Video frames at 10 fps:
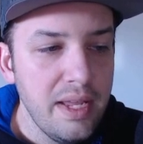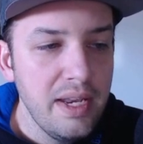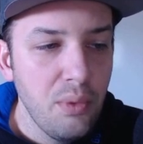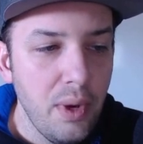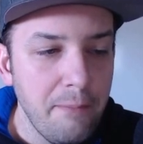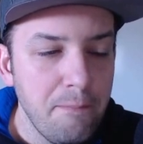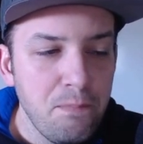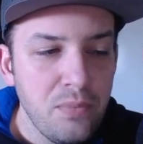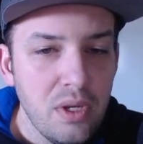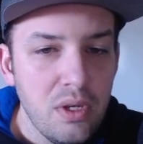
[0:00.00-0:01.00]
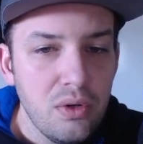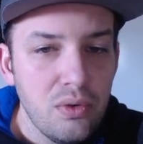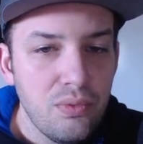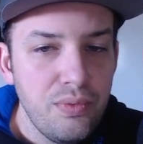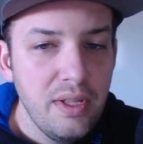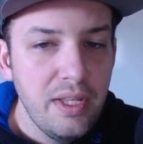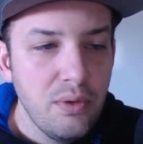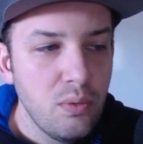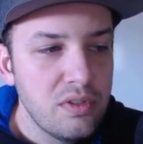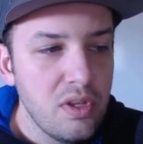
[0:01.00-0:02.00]
But anyway,
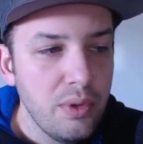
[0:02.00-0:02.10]
really what's